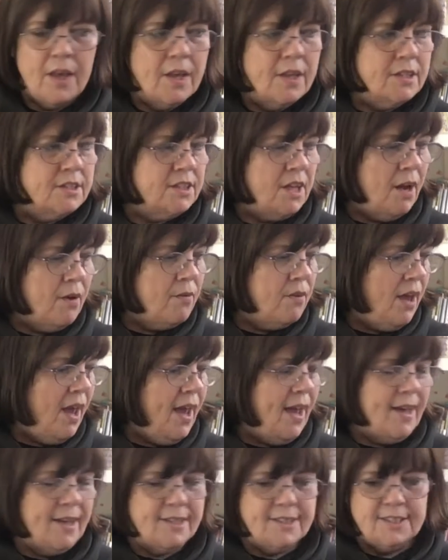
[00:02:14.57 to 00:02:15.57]
So
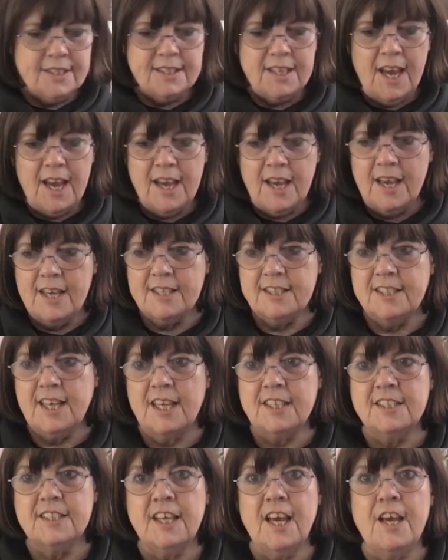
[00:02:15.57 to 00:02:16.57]
yes, today is
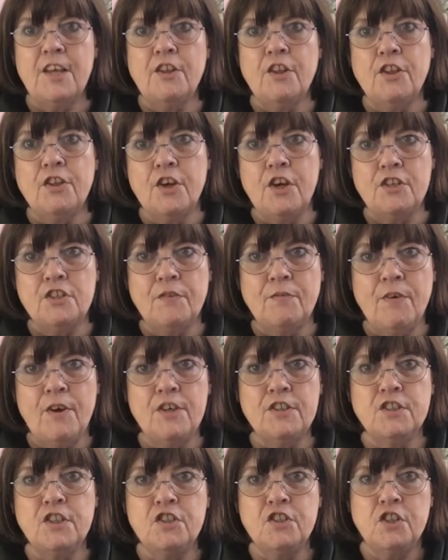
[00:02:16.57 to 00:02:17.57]
Saturday the
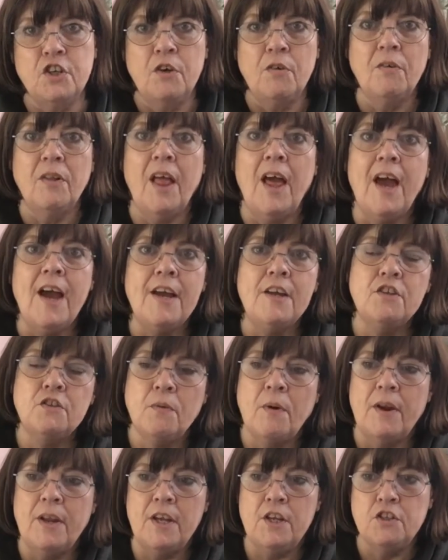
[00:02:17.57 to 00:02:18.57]
31st of July
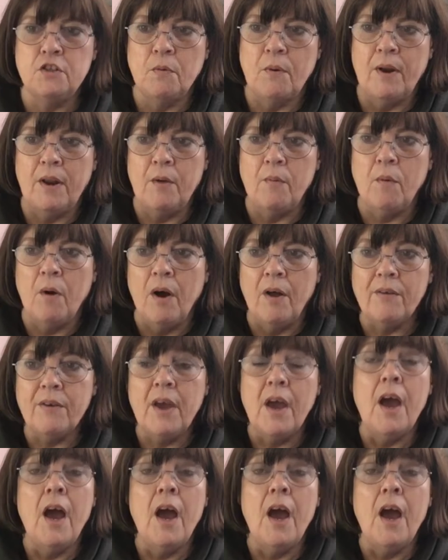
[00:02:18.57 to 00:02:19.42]
2021.